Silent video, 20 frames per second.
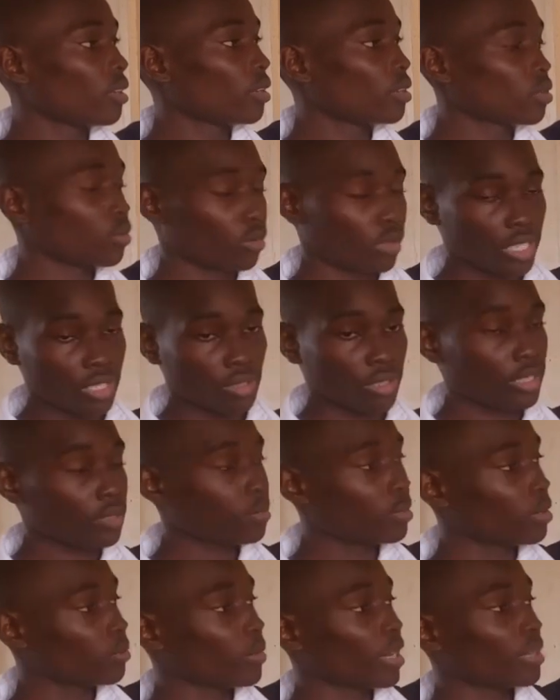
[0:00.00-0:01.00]
So let
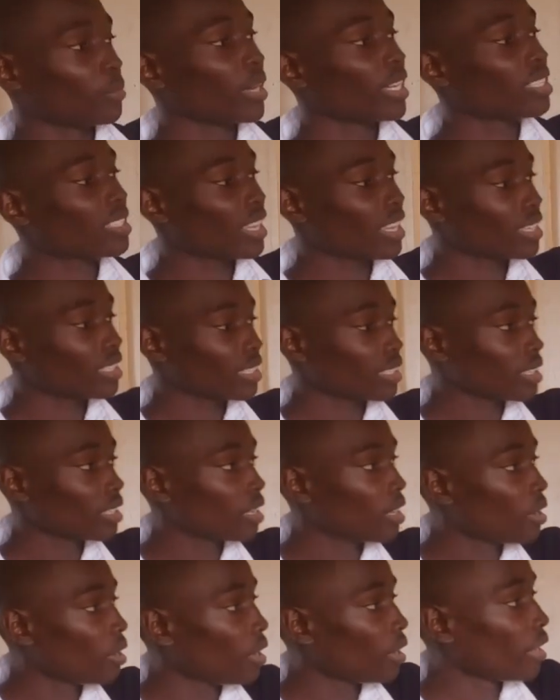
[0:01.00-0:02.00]
me, by starting,
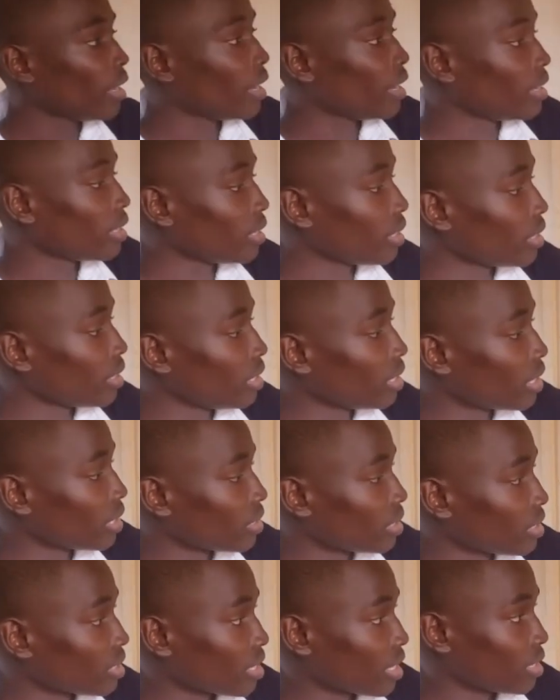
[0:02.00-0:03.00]
here are
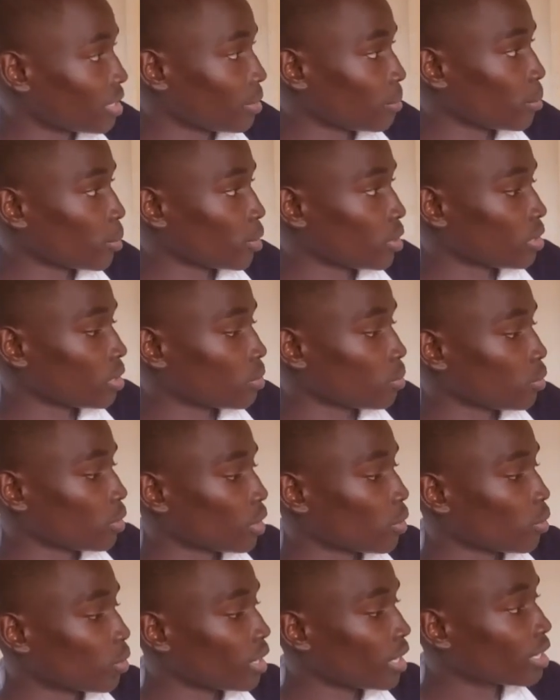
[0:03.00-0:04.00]
the starting points. We
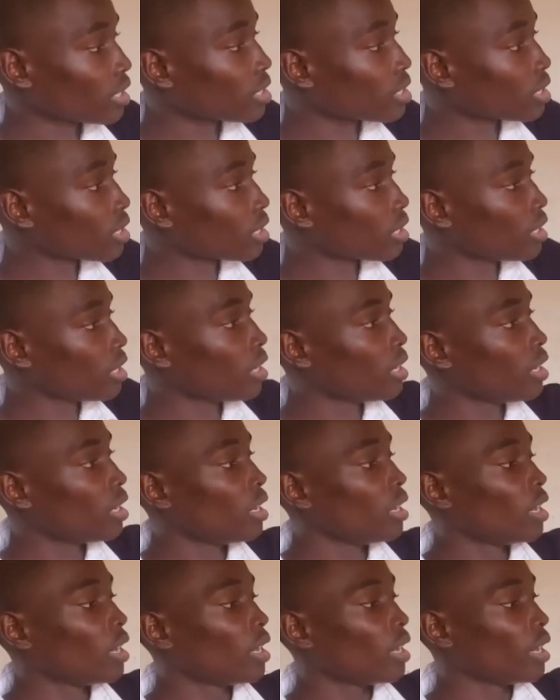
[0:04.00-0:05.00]
connect
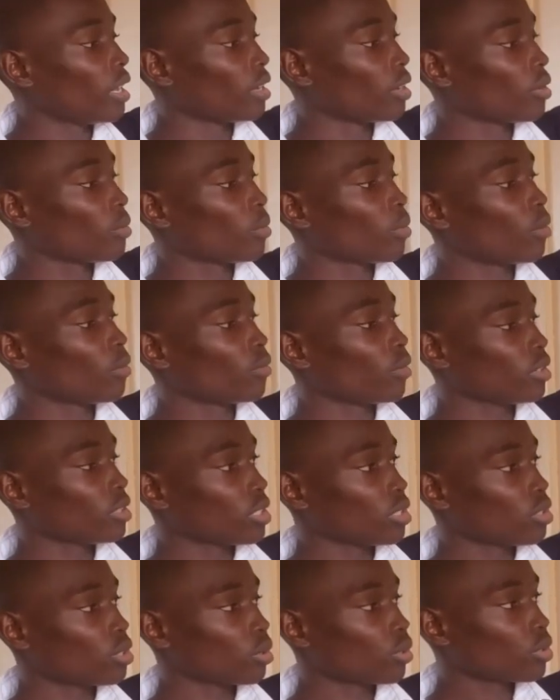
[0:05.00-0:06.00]
a normal
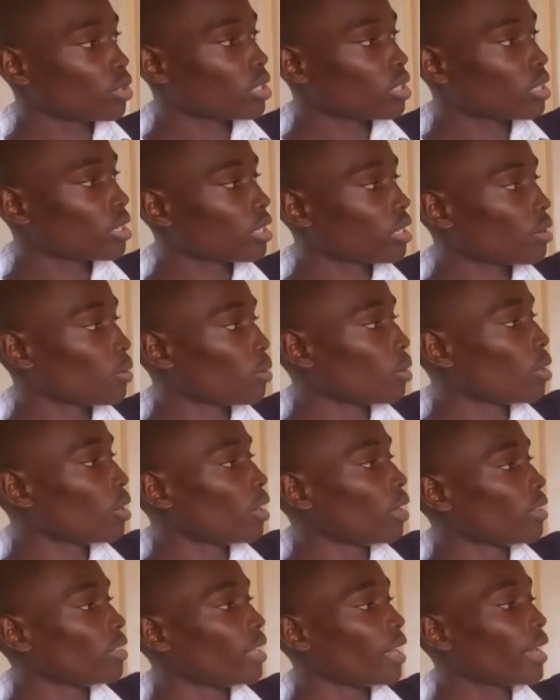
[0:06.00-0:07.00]
voltage source.
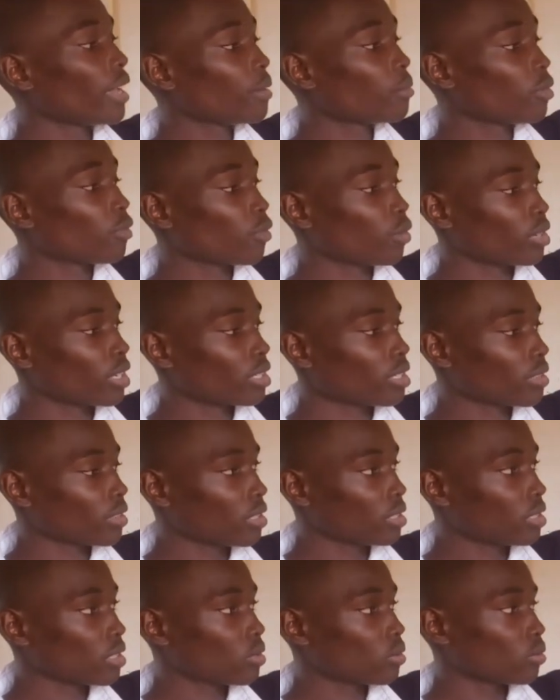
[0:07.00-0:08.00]
The aim of connecting
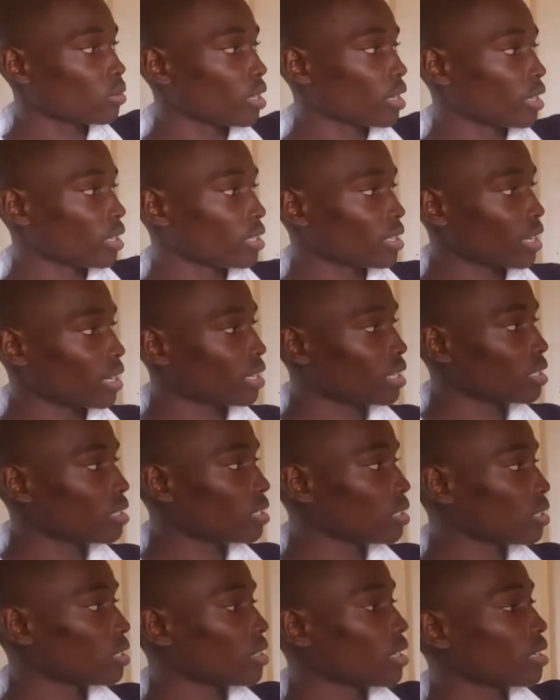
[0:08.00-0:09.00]
this to the circuit
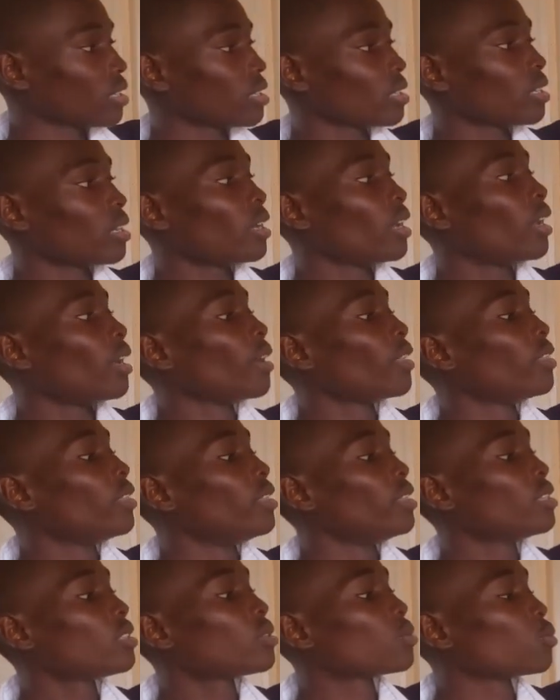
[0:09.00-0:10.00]
is that
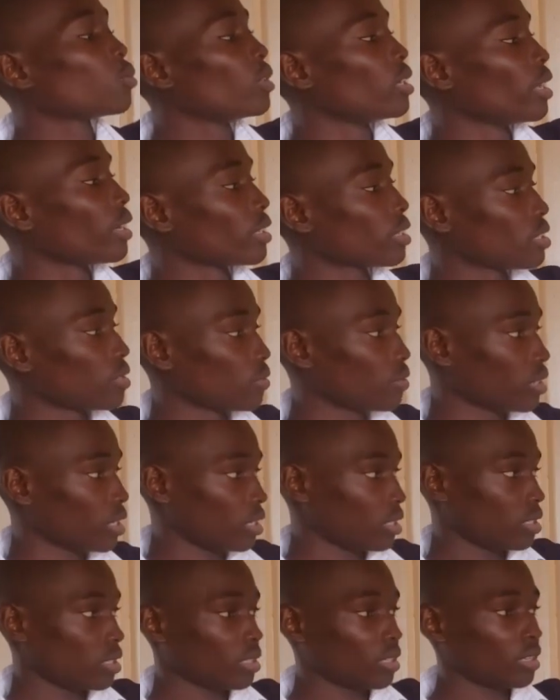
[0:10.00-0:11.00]
this will
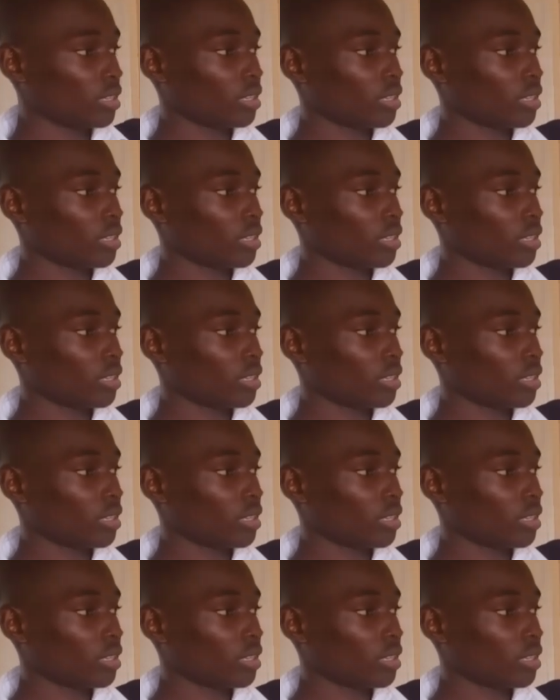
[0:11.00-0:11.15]
activate.